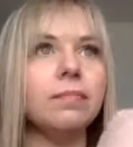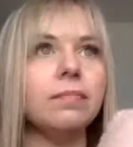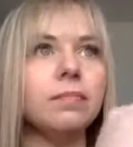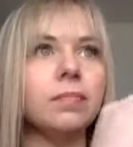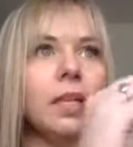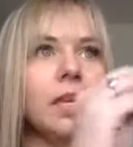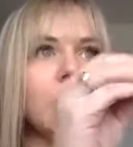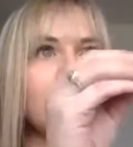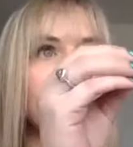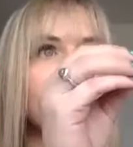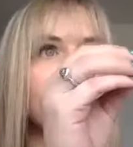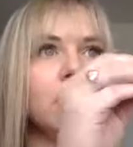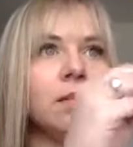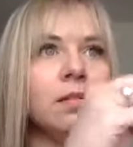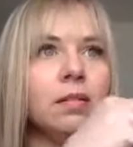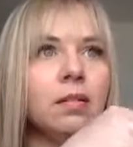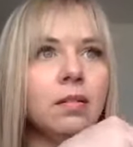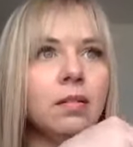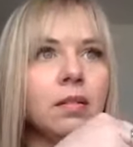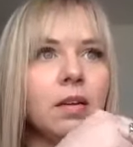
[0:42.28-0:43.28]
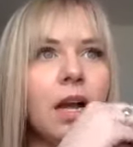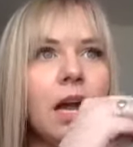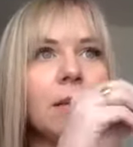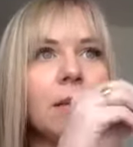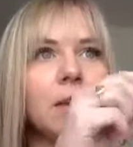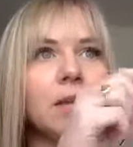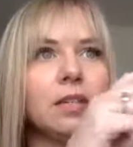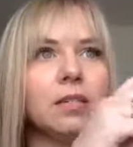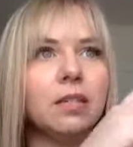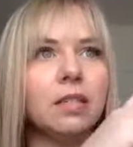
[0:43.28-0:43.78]
like
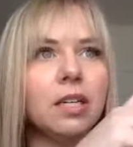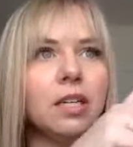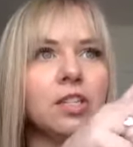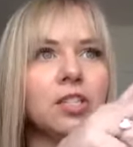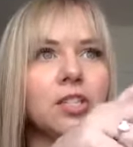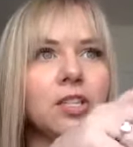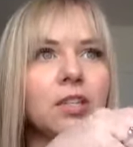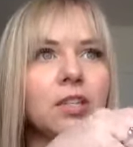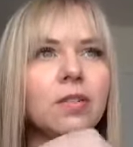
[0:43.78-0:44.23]
comment section,